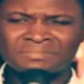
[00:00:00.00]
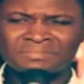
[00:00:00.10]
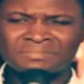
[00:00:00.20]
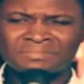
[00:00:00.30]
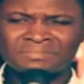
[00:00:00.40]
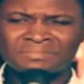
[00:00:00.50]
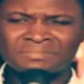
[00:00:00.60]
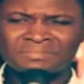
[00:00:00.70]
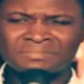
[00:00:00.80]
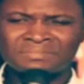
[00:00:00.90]

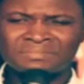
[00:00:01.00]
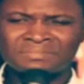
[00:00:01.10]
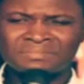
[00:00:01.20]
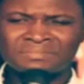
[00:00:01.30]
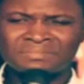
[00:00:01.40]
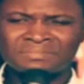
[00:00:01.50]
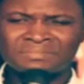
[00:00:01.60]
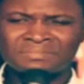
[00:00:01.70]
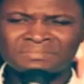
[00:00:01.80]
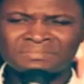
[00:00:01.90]

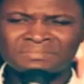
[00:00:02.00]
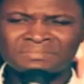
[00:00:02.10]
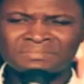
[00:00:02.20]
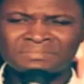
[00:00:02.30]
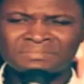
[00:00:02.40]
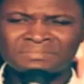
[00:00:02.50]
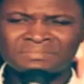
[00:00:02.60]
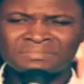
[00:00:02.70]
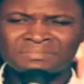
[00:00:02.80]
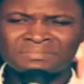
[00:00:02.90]

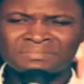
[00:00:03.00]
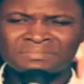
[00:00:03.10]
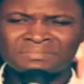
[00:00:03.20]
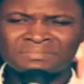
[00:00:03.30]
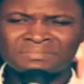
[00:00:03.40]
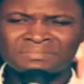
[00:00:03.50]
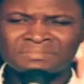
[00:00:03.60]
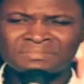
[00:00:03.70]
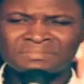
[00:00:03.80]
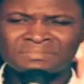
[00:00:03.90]

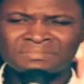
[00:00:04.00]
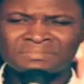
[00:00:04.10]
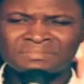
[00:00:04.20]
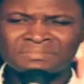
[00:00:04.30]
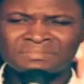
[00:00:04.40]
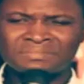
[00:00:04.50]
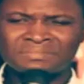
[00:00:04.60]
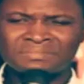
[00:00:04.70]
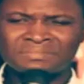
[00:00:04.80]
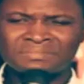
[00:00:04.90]

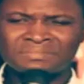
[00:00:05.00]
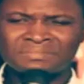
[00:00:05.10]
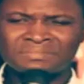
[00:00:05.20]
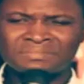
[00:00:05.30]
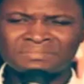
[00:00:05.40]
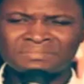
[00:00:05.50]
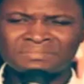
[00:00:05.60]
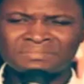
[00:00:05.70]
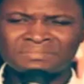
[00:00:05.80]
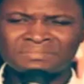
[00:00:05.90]

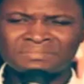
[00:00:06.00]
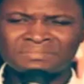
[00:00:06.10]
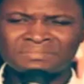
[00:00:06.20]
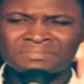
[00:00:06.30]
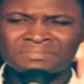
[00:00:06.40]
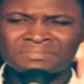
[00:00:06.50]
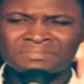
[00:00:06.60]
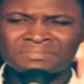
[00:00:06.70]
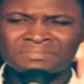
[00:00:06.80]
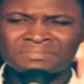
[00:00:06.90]

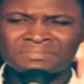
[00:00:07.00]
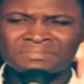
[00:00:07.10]
(no lip movement)